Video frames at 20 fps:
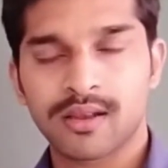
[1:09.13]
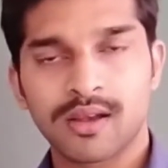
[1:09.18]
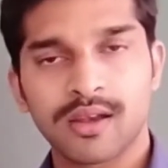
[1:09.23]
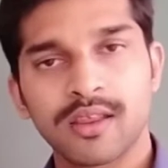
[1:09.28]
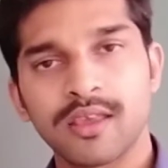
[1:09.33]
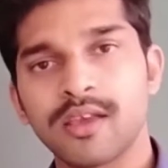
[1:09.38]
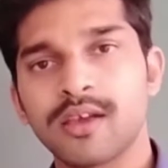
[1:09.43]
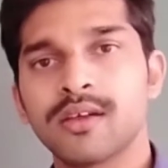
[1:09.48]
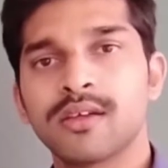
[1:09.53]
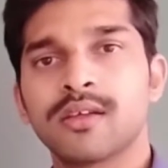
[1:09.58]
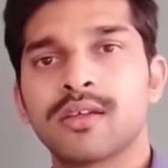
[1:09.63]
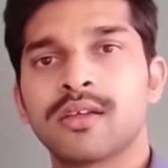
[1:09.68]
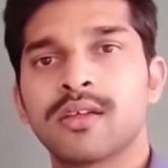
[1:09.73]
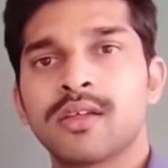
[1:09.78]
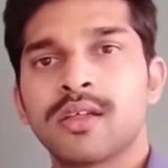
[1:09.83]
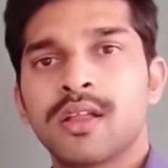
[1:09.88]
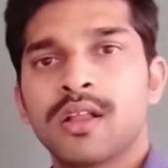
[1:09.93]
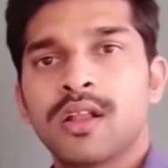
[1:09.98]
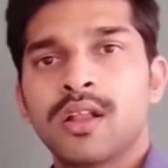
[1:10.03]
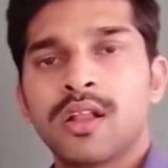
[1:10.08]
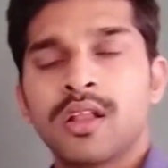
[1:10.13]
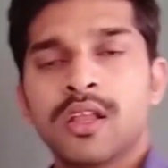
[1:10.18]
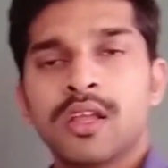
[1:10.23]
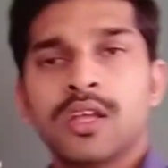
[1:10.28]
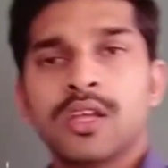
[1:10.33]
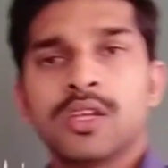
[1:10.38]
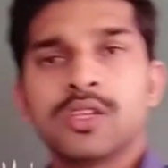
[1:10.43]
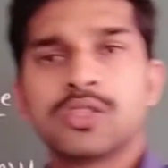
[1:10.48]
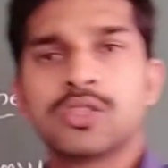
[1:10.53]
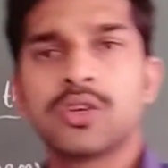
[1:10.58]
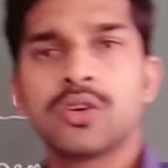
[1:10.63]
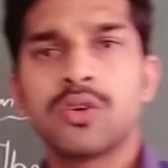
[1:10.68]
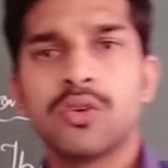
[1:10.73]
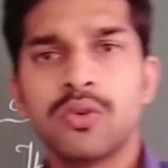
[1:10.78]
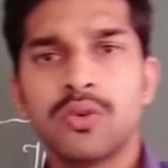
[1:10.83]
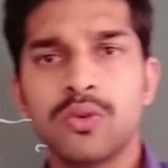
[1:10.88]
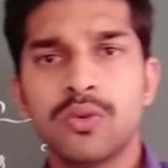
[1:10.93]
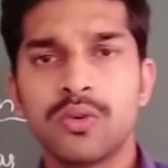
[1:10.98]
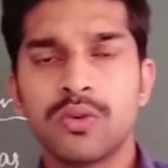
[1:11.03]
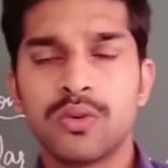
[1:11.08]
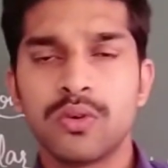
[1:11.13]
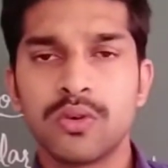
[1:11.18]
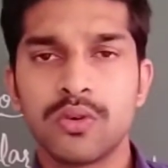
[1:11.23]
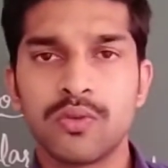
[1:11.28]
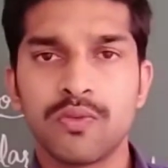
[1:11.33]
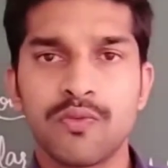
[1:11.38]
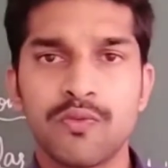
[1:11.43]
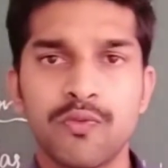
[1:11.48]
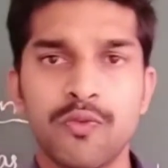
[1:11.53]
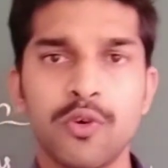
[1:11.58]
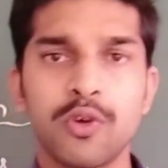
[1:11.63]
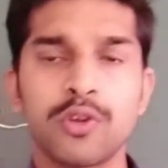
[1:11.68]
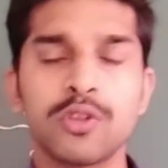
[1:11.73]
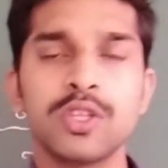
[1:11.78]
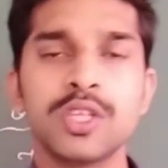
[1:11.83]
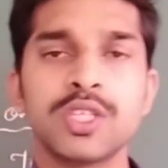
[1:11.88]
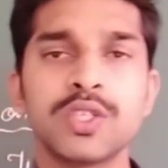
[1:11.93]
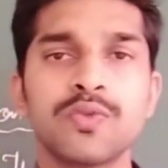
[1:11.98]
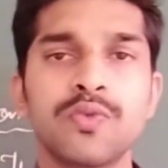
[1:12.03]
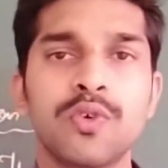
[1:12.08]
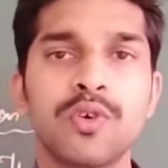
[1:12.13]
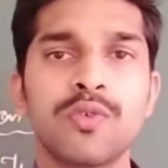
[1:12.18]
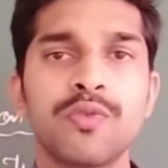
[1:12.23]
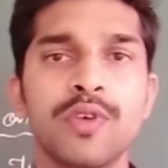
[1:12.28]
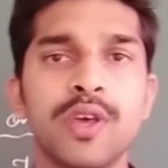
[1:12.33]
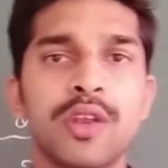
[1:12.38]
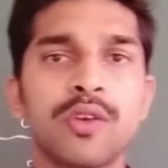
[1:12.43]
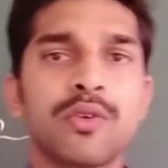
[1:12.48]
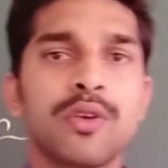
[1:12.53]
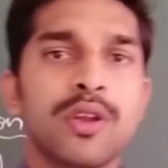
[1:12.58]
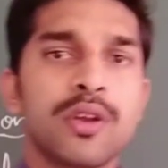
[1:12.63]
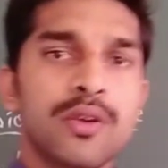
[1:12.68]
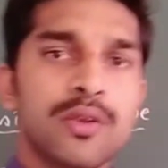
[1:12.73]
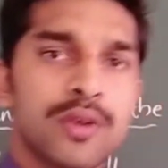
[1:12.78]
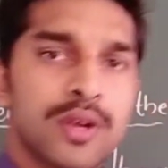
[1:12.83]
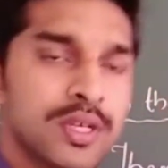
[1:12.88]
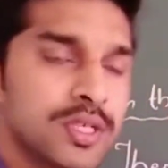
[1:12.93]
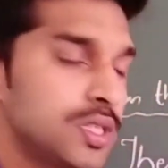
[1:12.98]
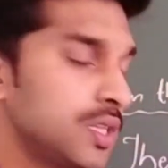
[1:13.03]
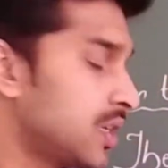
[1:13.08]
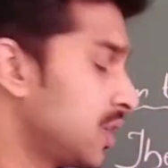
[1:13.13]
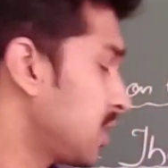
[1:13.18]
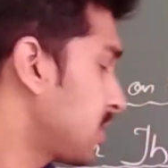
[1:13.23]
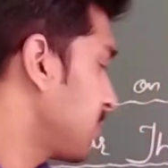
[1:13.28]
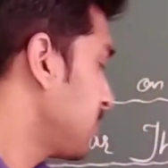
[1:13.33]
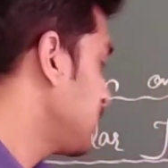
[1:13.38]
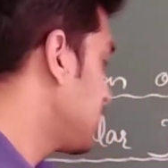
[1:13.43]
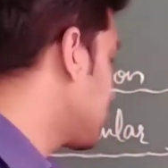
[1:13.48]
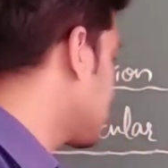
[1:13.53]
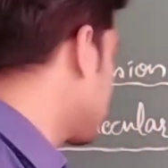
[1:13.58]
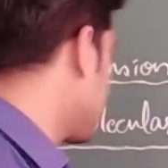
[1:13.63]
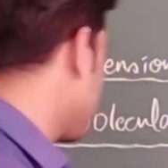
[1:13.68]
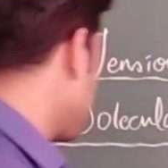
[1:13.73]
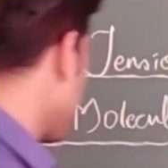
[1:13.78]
Clear? So for this, what we are going to consider is,